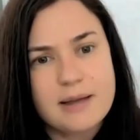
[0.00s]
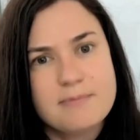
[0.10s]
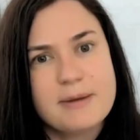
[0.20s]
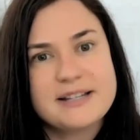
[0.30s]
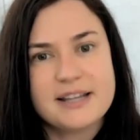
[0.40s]

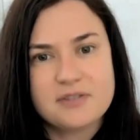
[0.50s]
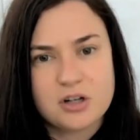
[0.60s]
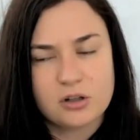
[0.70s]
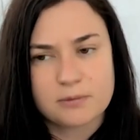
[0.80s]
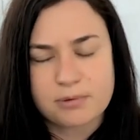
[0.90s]
my
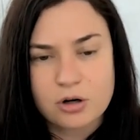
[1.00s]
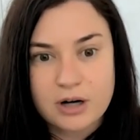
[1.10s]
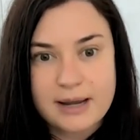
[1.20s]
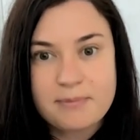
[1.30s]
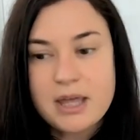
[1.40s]
$7
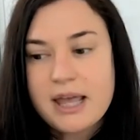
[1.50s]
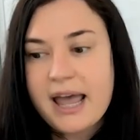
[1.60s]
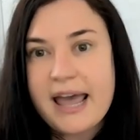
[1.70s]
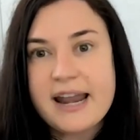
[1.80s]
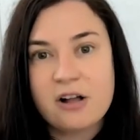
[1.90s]
program.
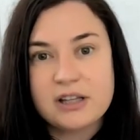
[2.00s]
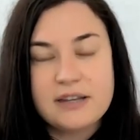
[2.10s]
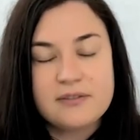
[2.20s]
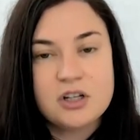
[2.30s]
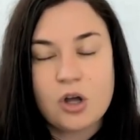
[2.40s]
And I'll
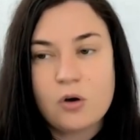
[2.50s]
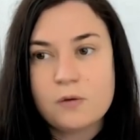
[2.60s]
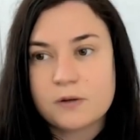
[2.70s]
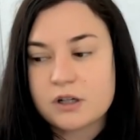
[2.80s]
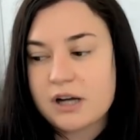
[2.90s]
even go
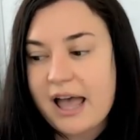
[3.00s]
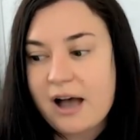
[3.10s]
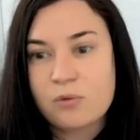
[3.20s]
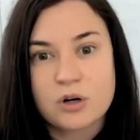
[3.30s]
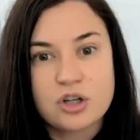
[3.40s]
over
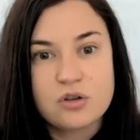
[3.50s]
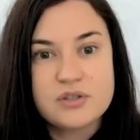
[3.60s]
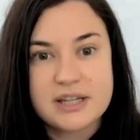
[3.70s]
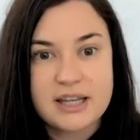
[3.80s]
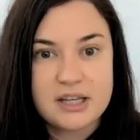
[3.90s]
how we're
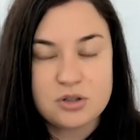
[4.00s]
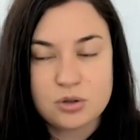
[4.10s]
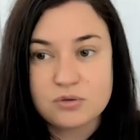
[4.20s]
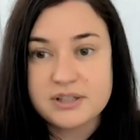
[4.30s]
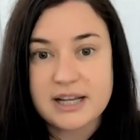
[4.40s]
using it
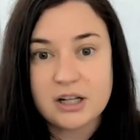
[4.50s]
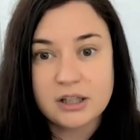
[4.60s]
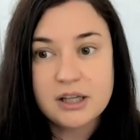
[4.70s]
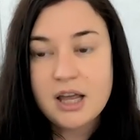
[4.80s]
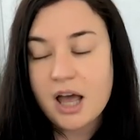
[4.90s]
to
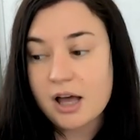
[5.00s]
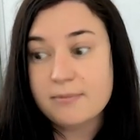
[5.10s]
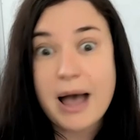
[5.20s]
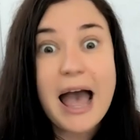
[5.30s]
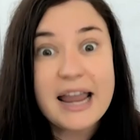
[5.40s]
sell
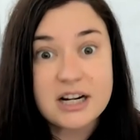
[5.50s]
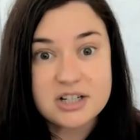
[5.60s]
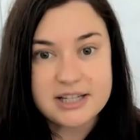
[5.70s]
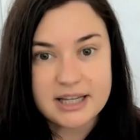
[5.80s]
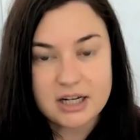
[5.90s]
um, higher
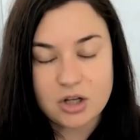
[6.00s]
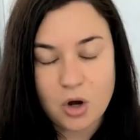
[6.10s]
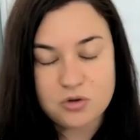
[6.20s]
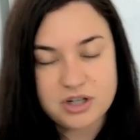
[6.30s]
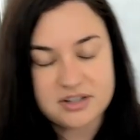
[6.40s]
ticketed
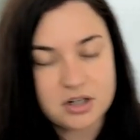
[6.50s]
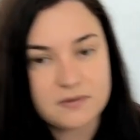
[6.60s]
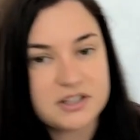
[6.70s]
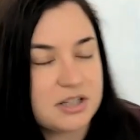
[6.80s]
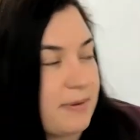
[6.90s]
coaching
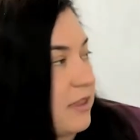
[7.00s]
services.